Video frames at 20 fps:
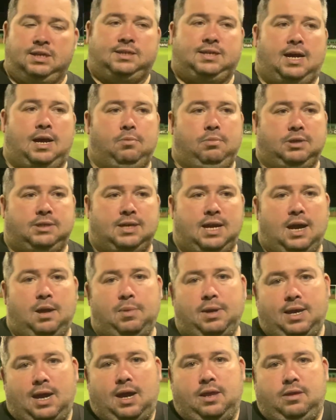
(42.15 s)
time and time
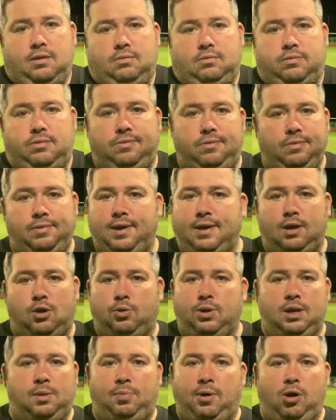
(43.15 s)
again, they go
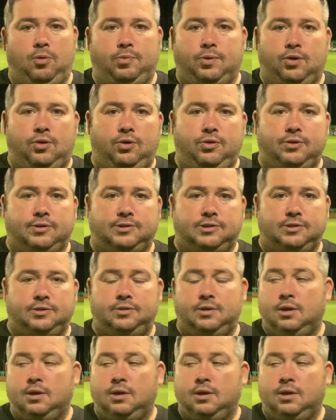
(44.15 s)
in the bottom corners, and